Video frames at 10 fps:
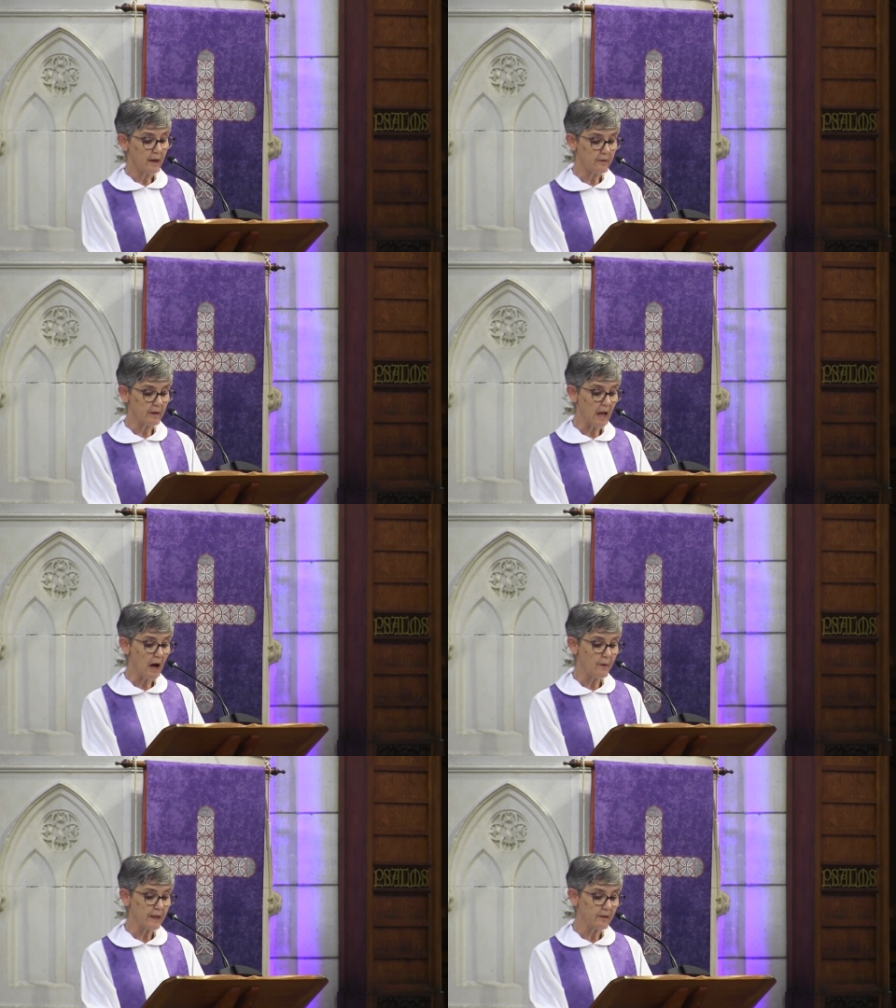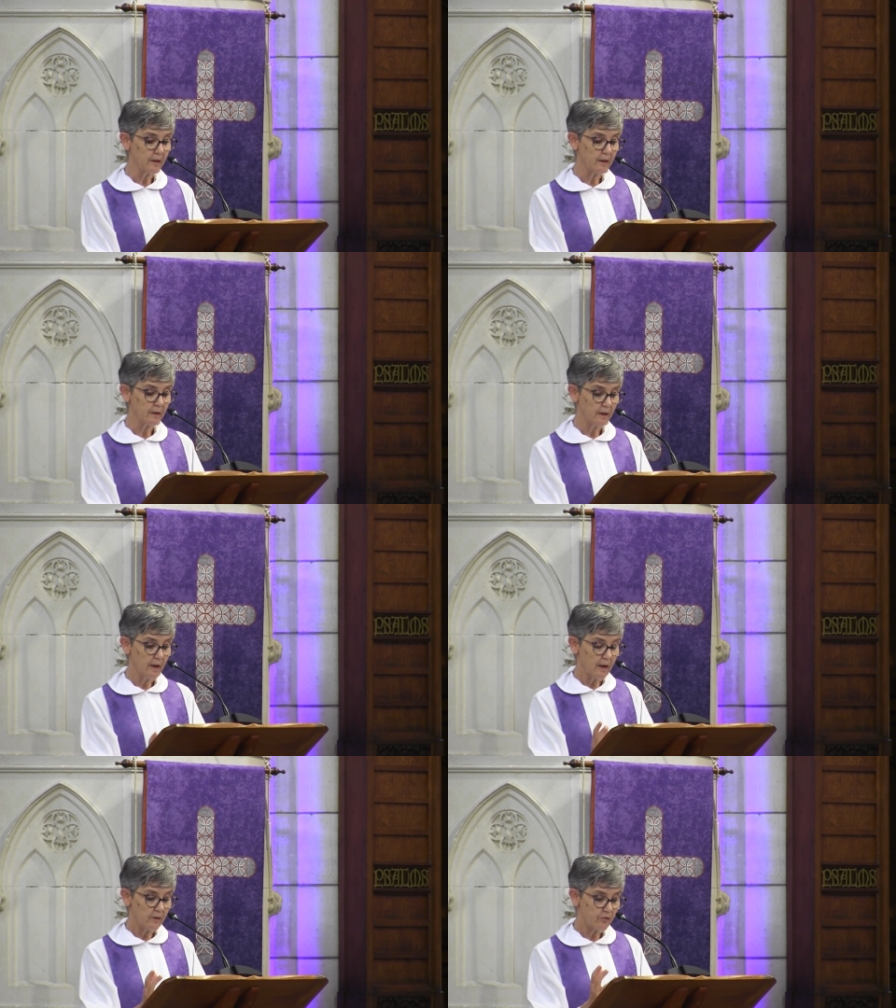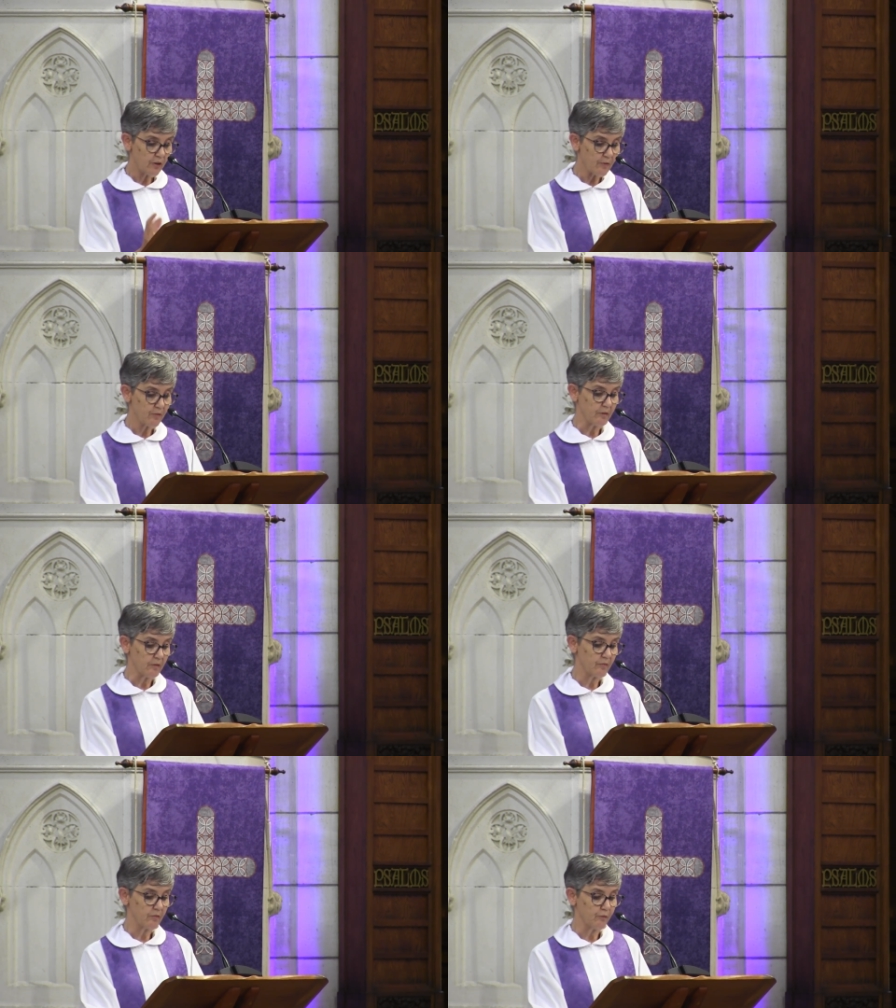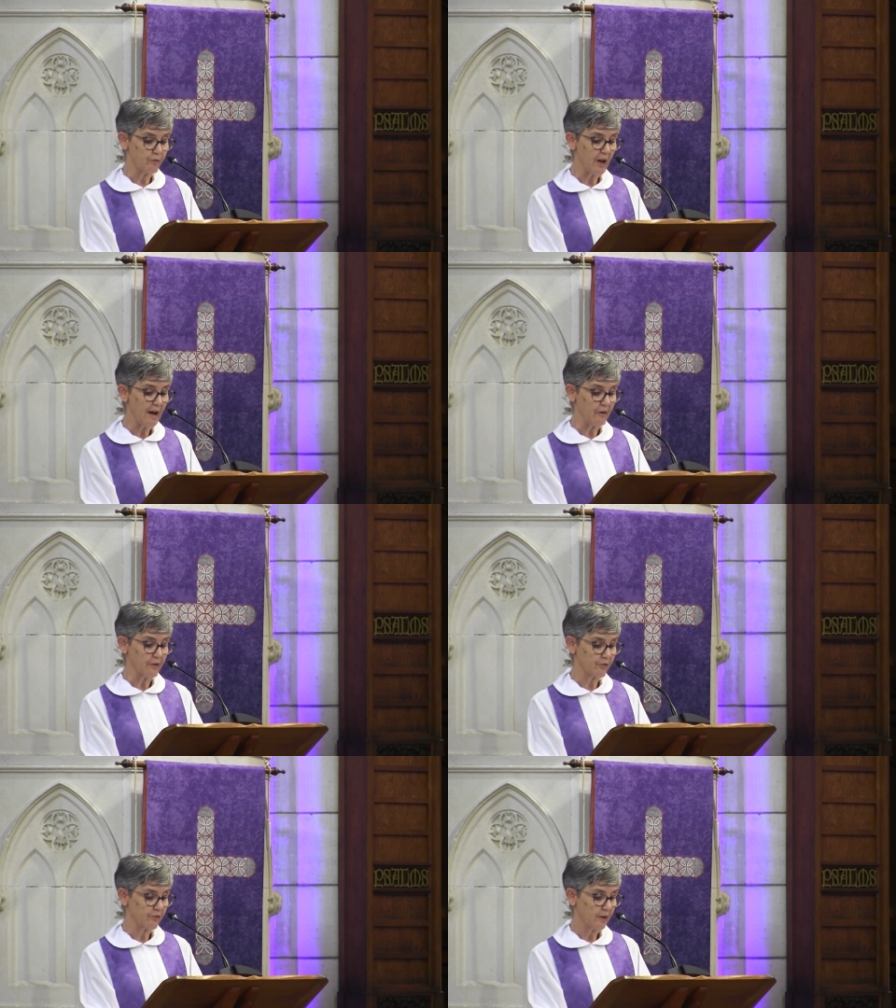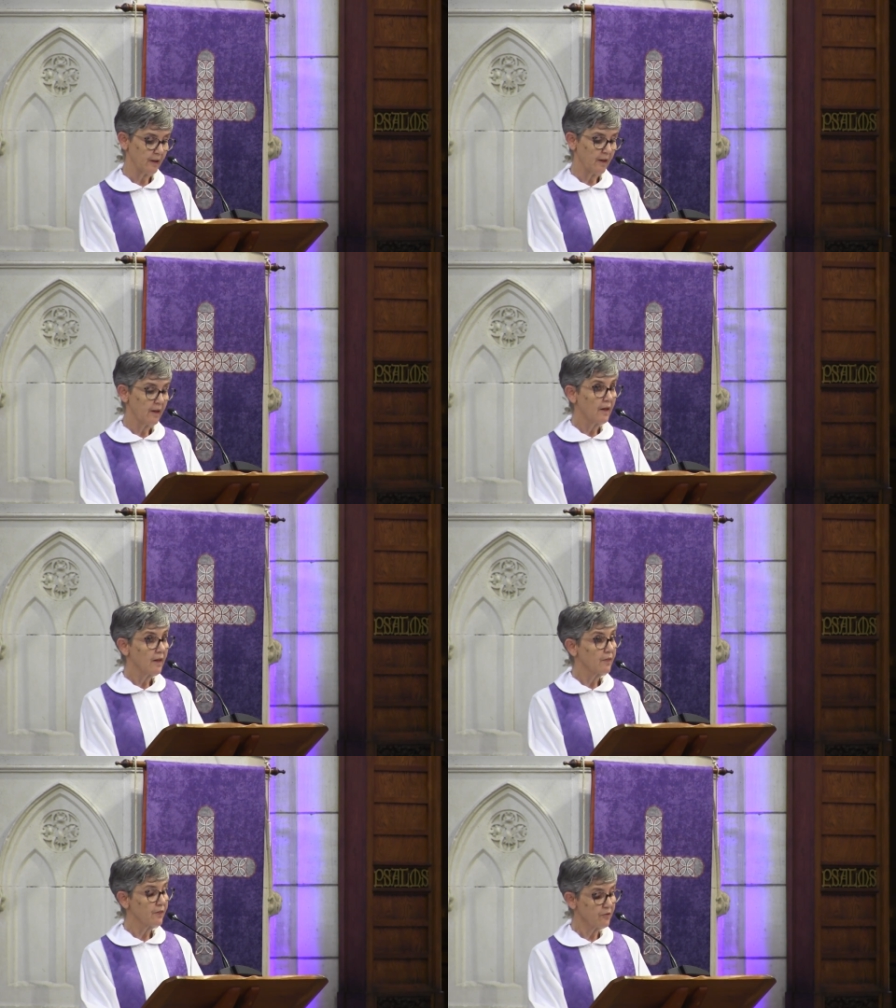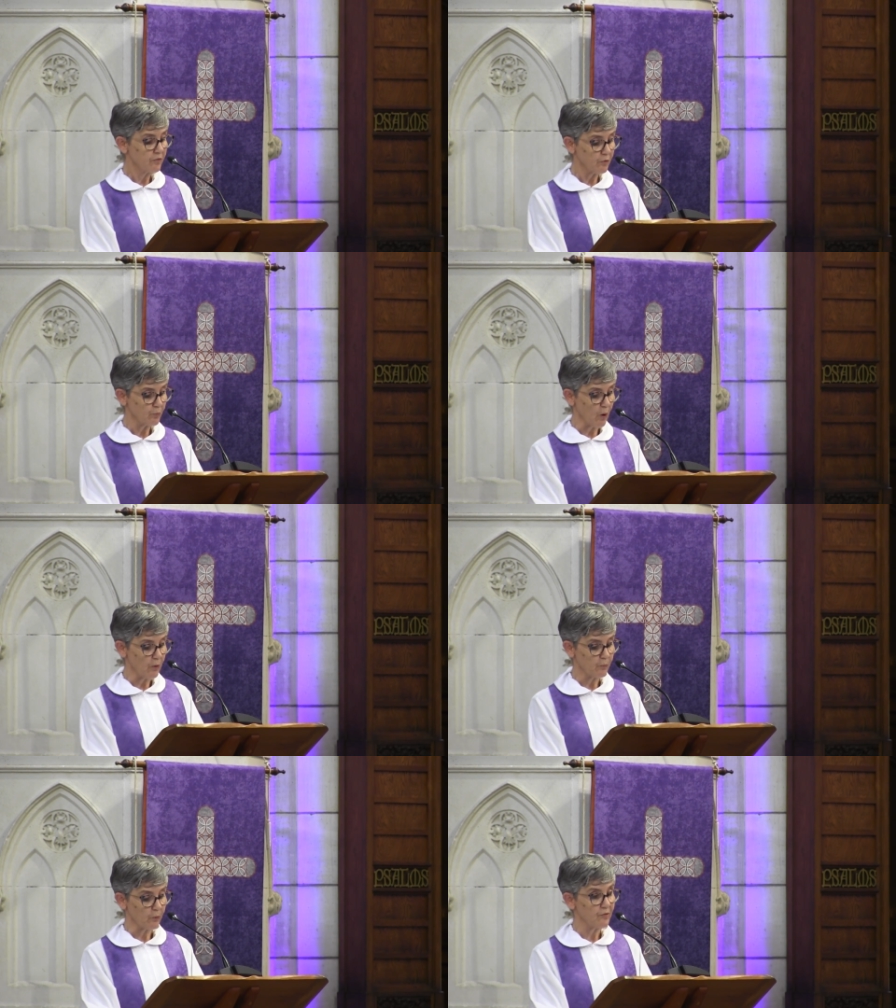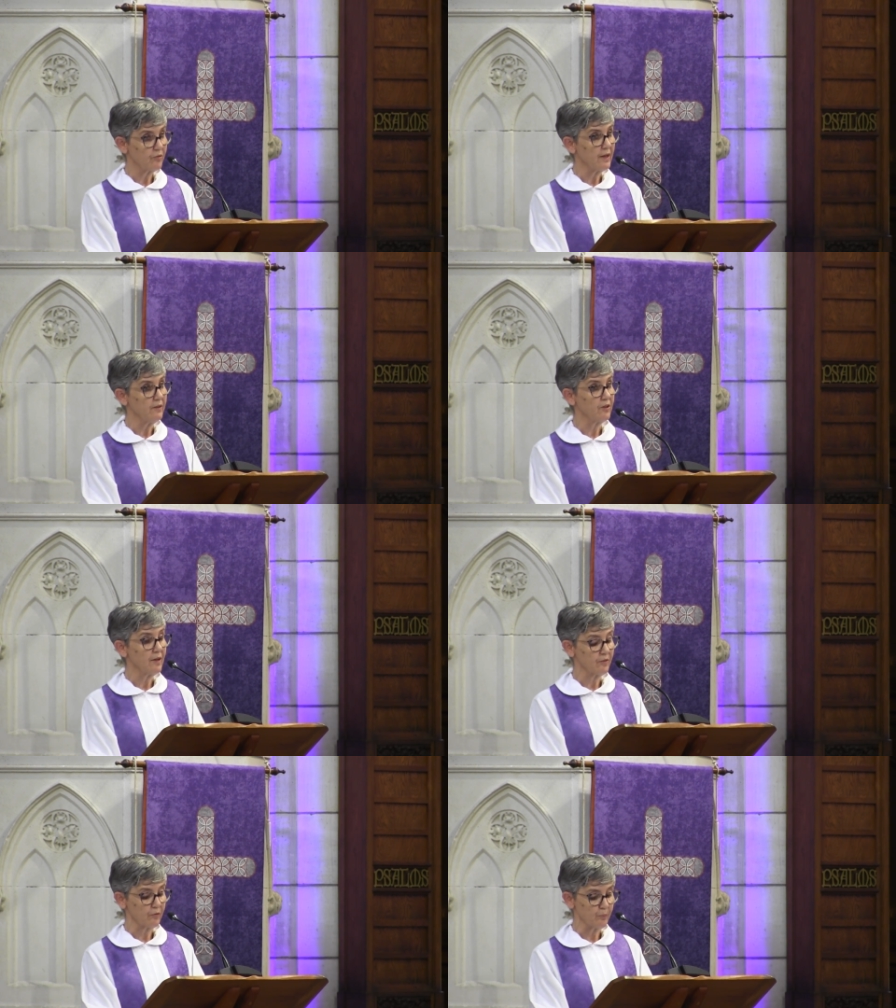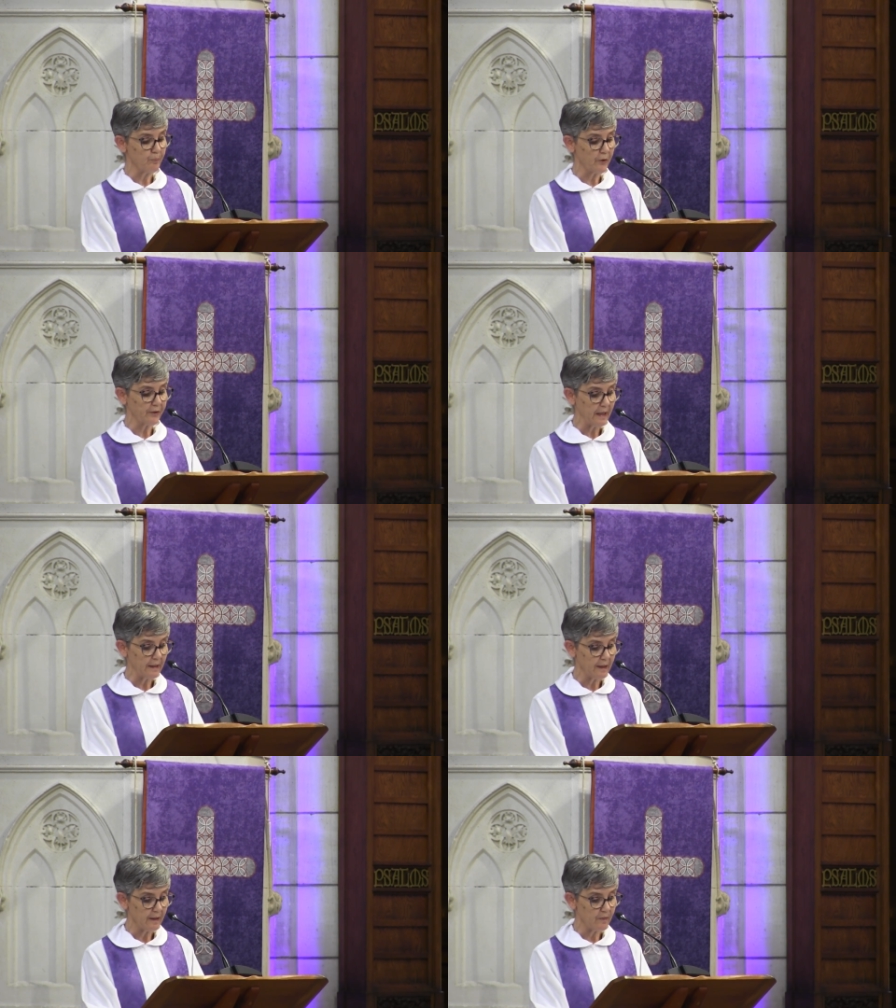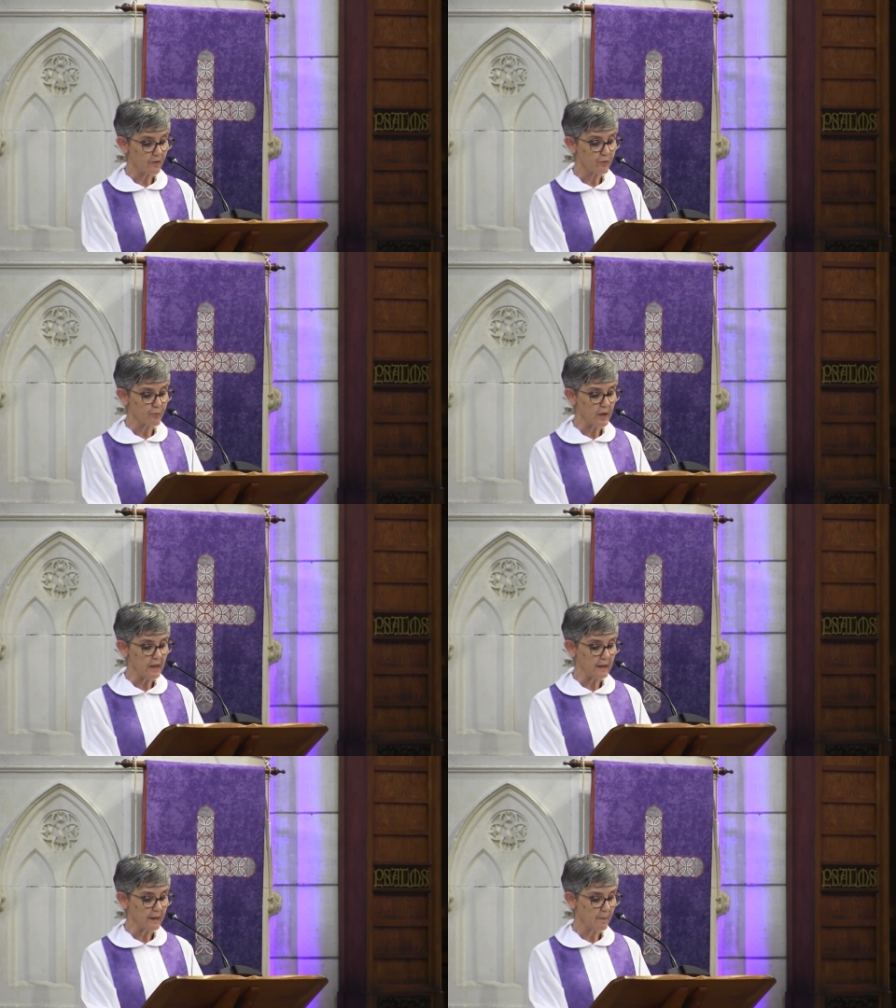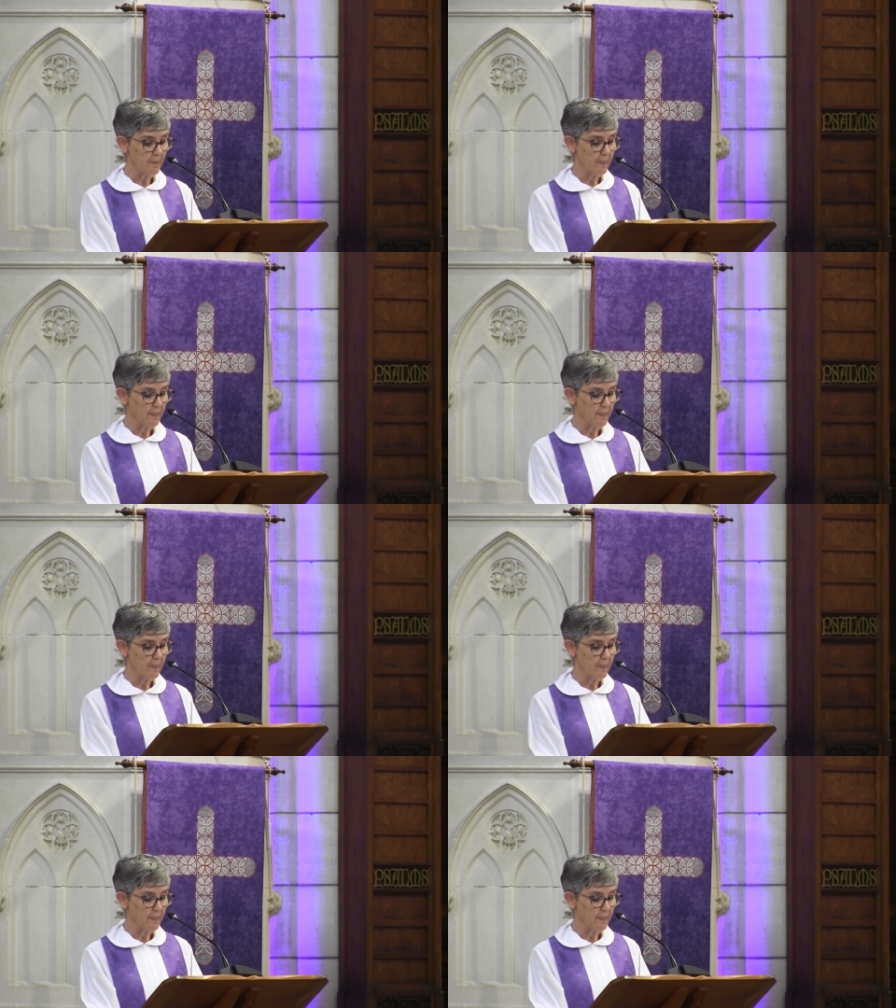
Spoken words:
and allowing justice to flourish. This is what we see Jesus modelling in this reading.